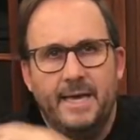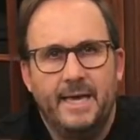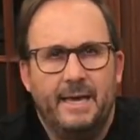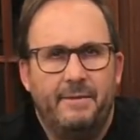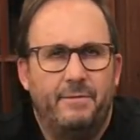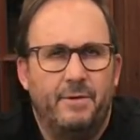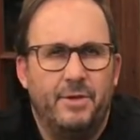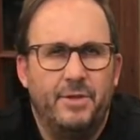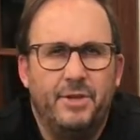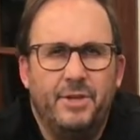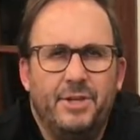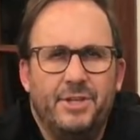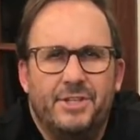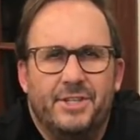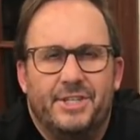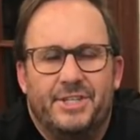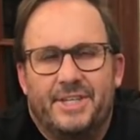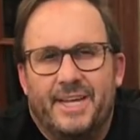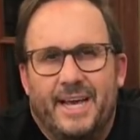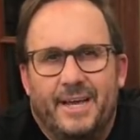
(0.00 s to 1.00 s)
If you're new to
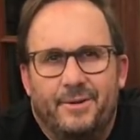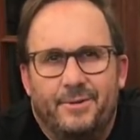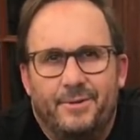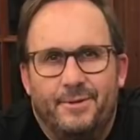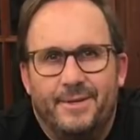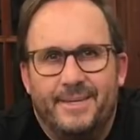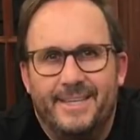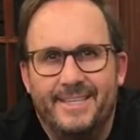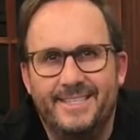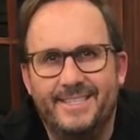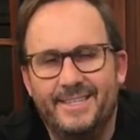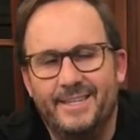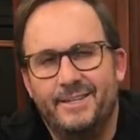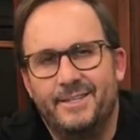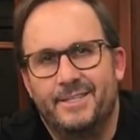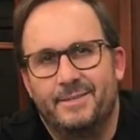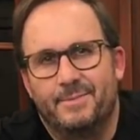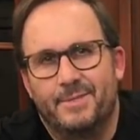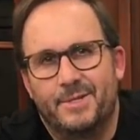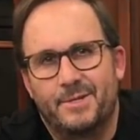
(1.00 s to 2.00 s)
the channel, consider
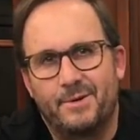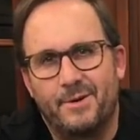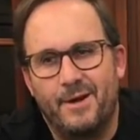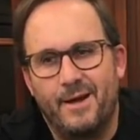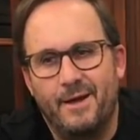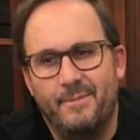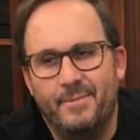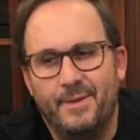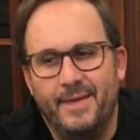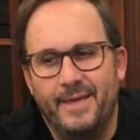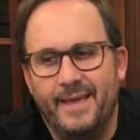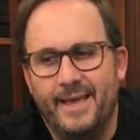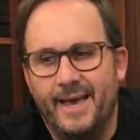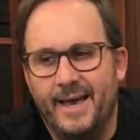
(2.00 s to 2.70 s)
subscribing.